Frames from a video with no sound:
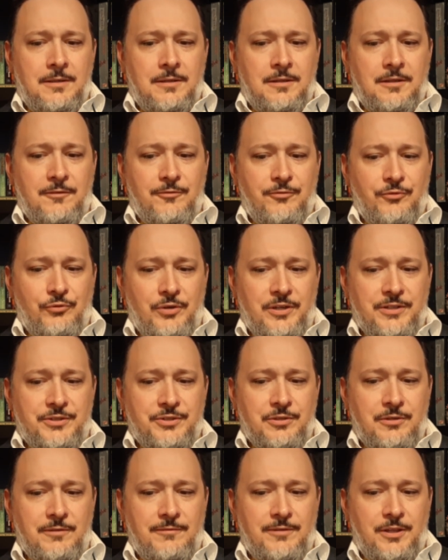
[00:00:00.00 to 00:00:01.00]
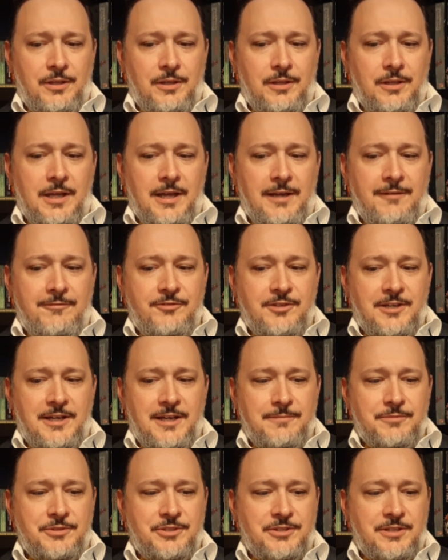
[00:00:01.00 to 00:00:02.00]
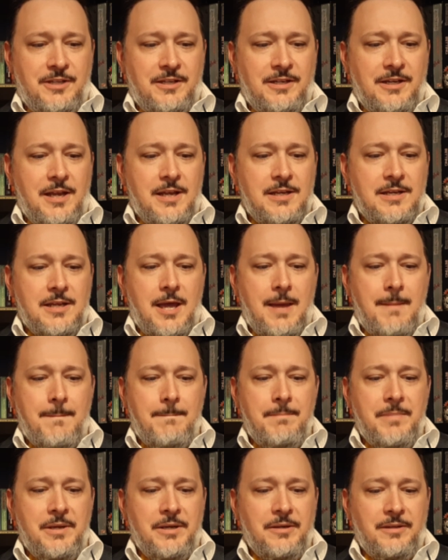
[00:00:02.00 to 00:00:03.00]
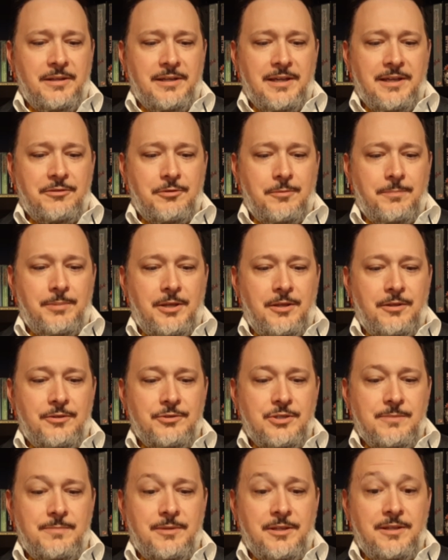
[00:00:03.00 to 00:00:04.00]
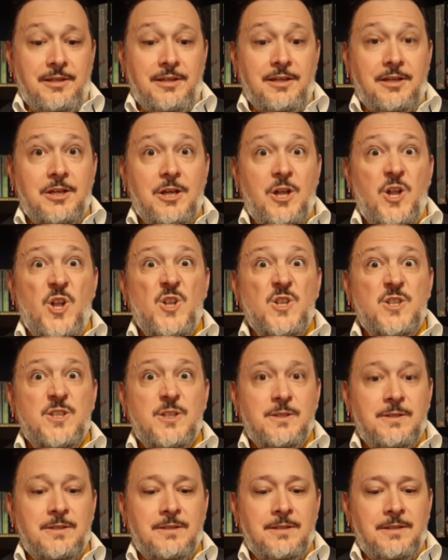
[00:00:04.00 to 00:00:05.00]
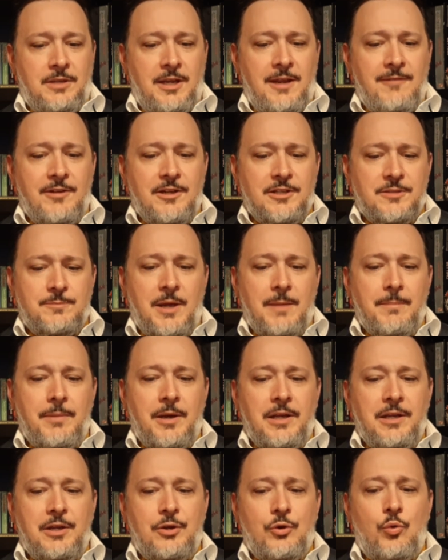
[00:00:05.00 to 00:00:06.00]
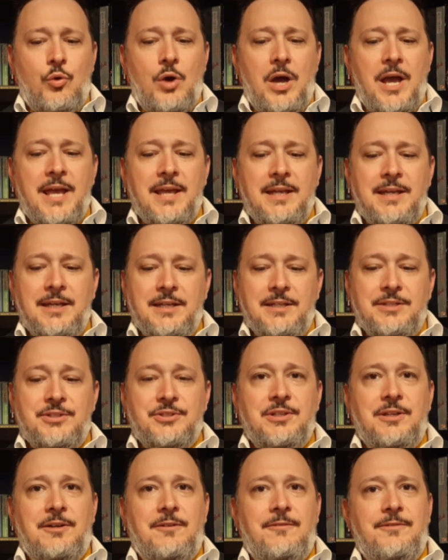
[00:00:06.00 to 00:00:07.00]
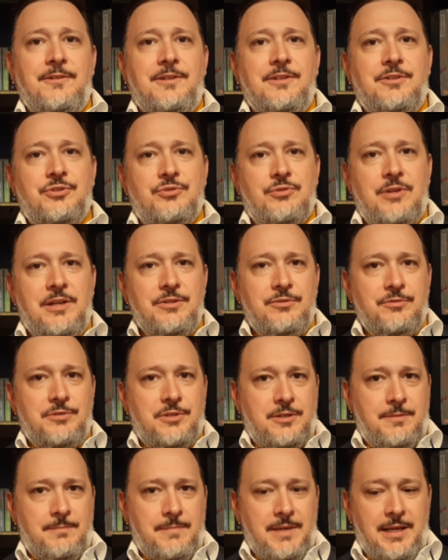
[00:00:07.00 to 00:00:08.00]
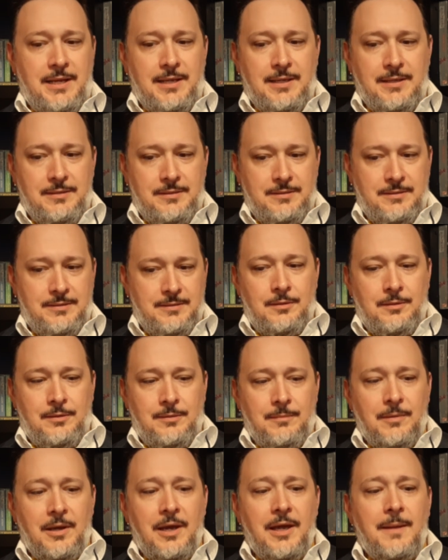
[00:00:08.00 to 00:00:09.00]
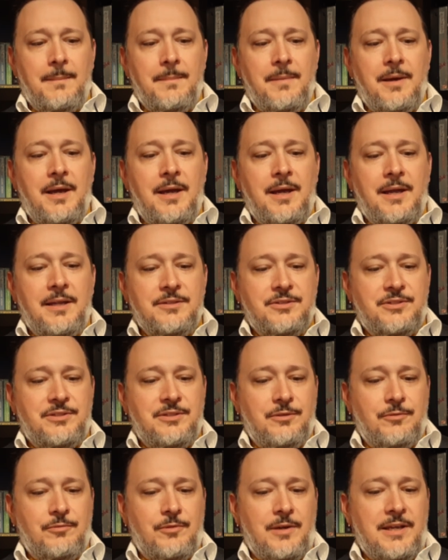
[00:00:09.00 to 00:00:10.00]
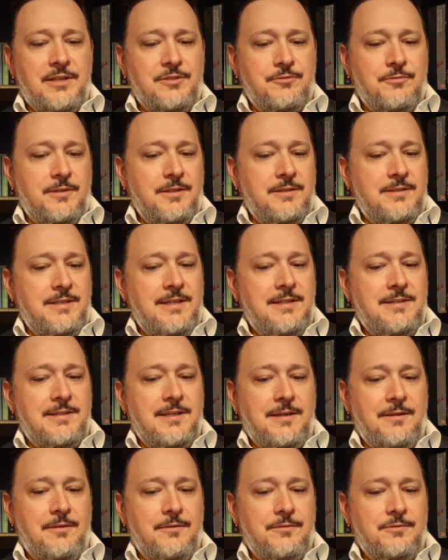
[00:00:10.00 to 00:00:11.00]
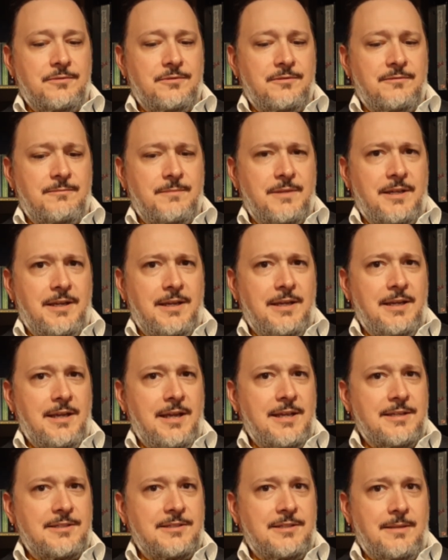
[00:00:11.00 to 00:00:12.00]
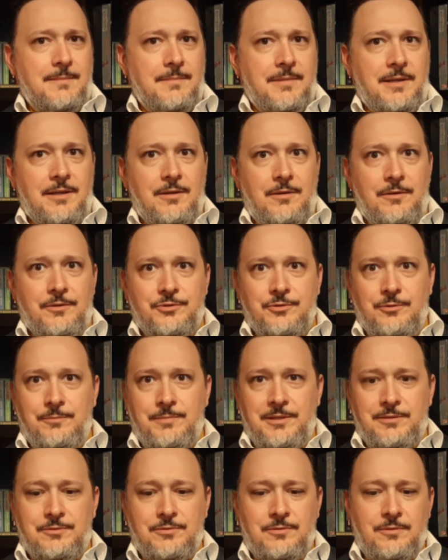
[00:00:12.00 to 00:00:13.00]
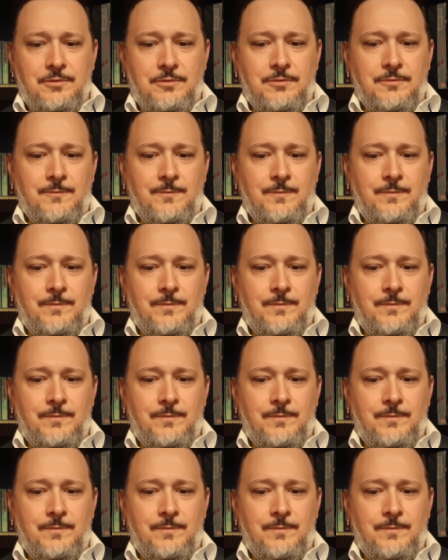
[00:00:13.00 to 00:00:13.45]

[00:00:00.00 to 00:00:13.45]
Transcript: the fruition of a lifetime studying not merely anthropology but the occult. Even as my body quieted itself at the stranger's command, my mind still raced with the details of my guess that may also be true.